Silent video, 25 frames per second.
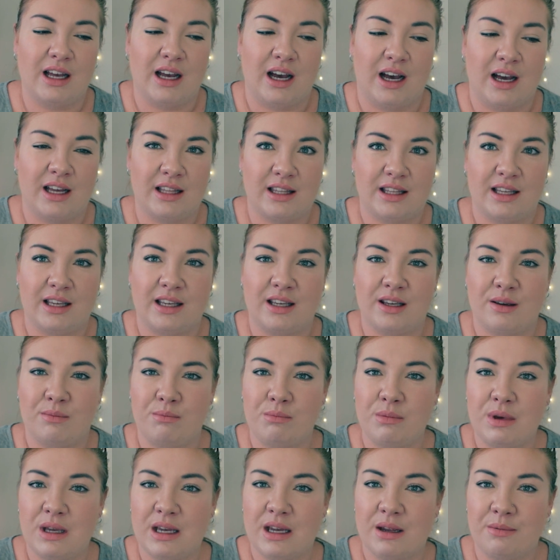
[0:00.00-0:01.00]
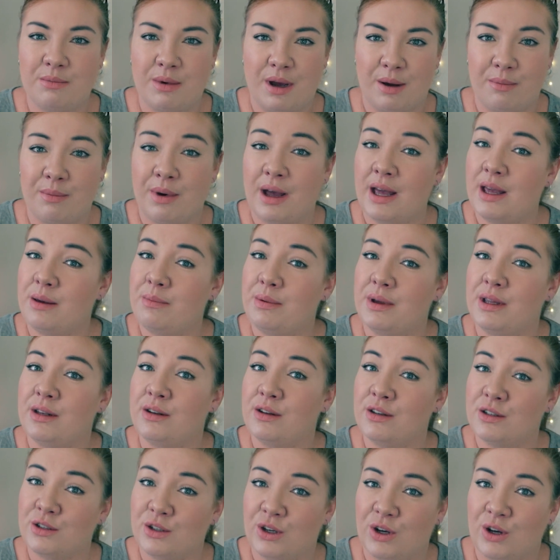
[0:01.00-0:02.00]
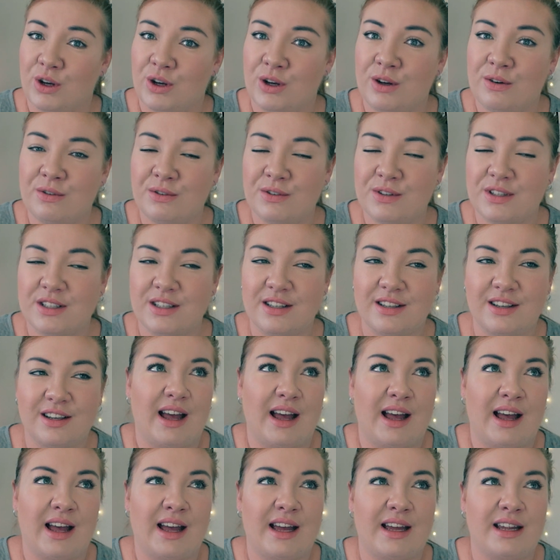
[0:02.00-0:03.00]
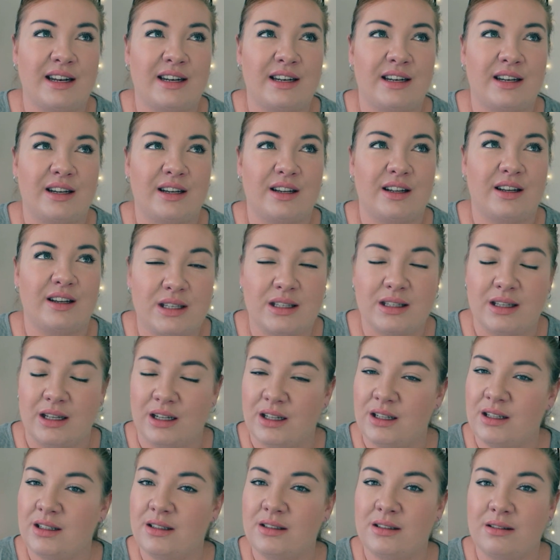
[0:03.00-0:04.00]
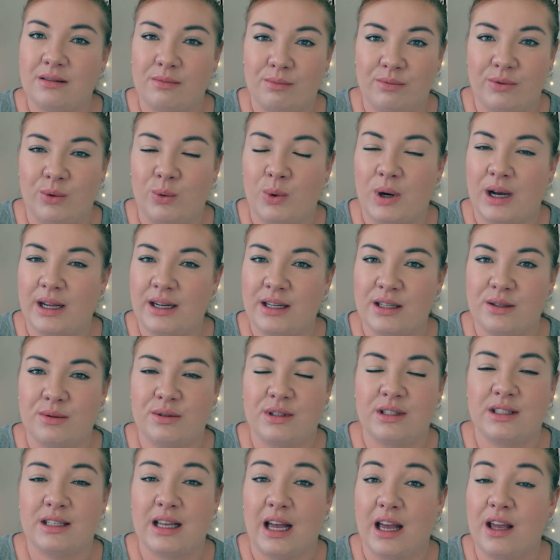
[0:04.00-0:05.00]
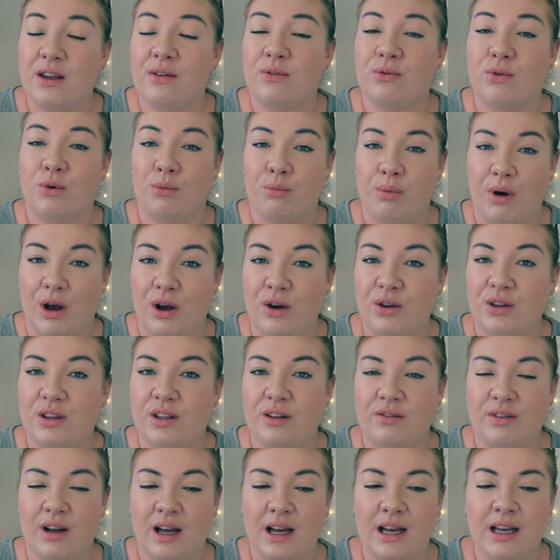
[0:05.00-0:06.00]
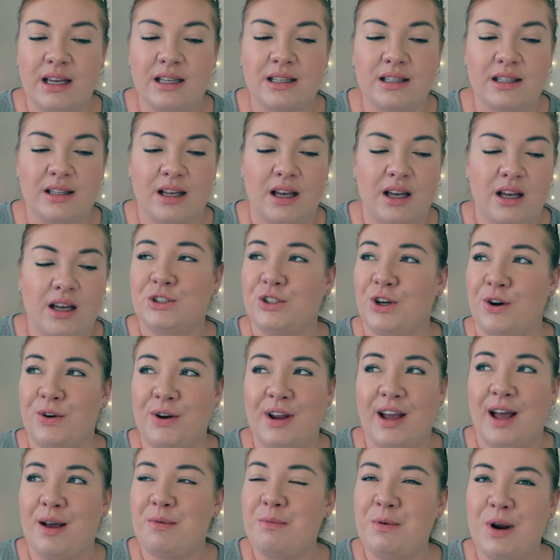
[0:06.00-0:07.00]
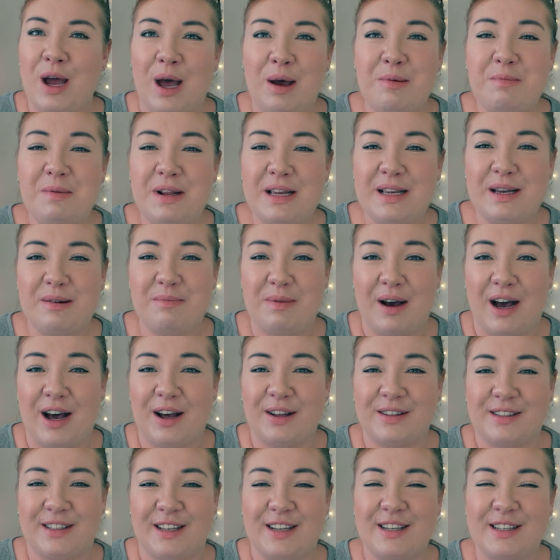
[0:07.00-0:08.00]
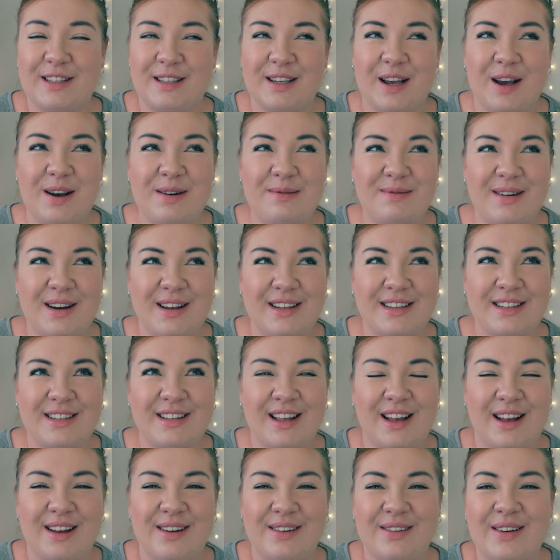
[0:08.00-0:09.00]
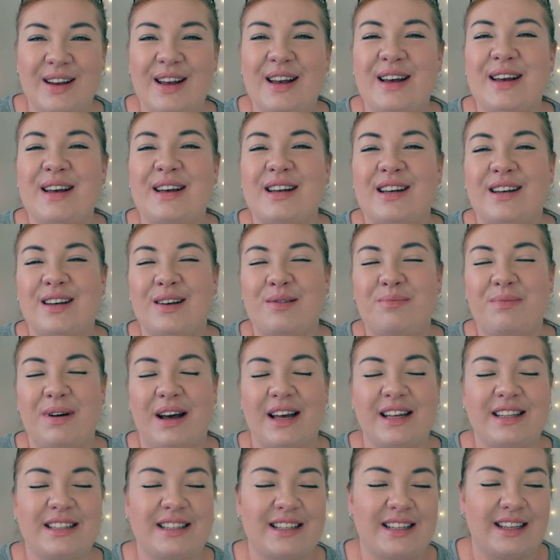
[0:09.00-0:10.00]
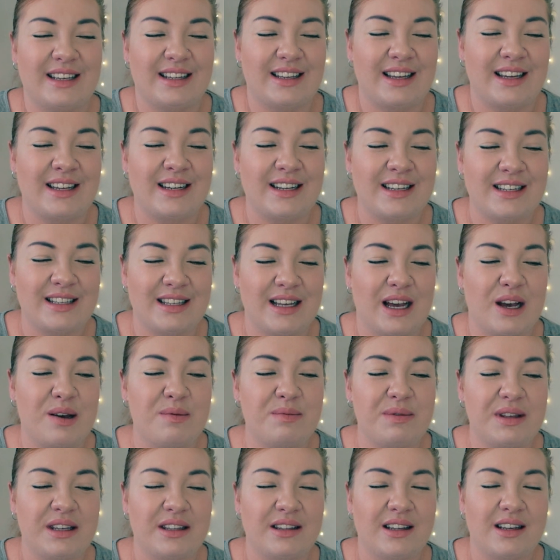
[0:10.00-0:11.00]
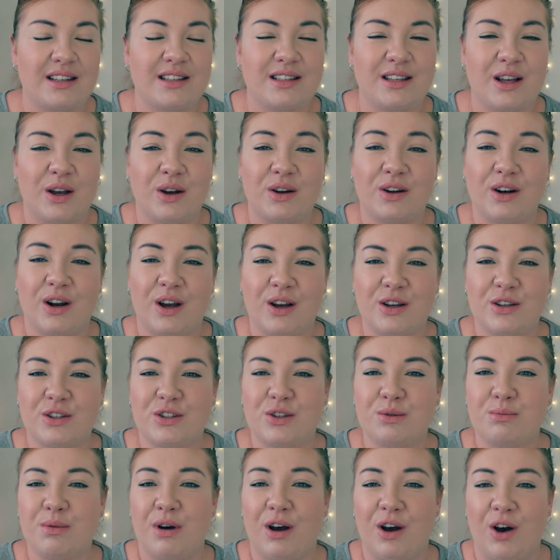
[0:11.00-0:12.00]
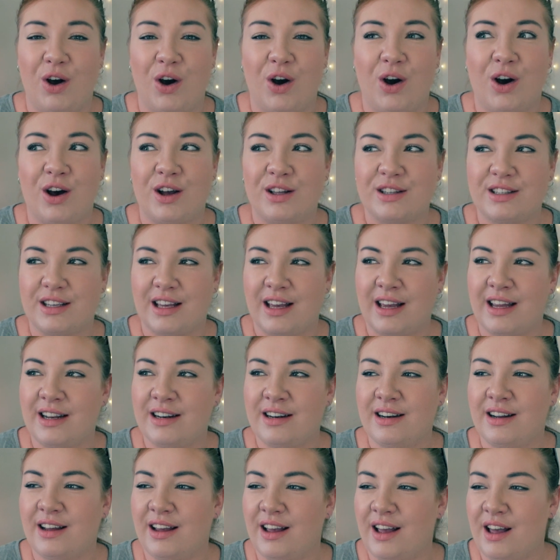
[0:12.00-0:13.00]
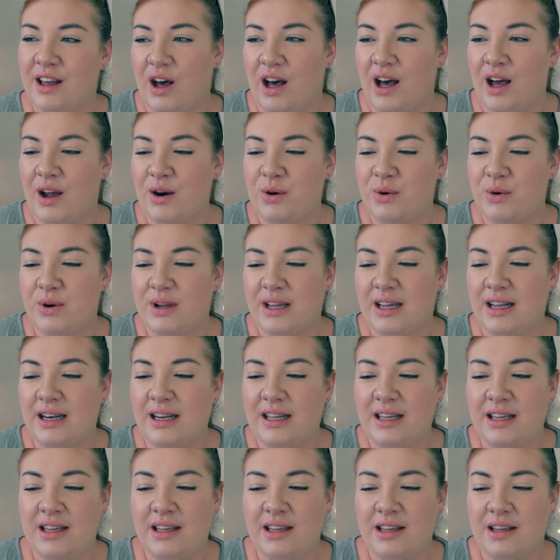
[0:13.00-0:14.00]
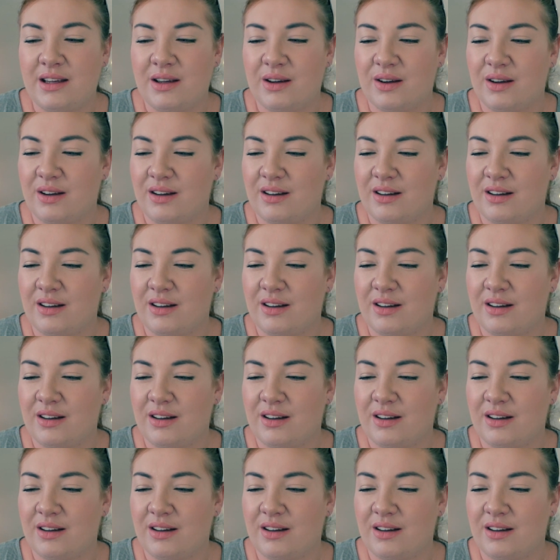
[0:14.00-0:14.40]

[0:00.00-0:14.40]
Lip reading: I think me and my baby deserves, and still what is safe for both of us. Sorry, I'm rambling about this so much now, but it is something that's so close to my heart, and I really,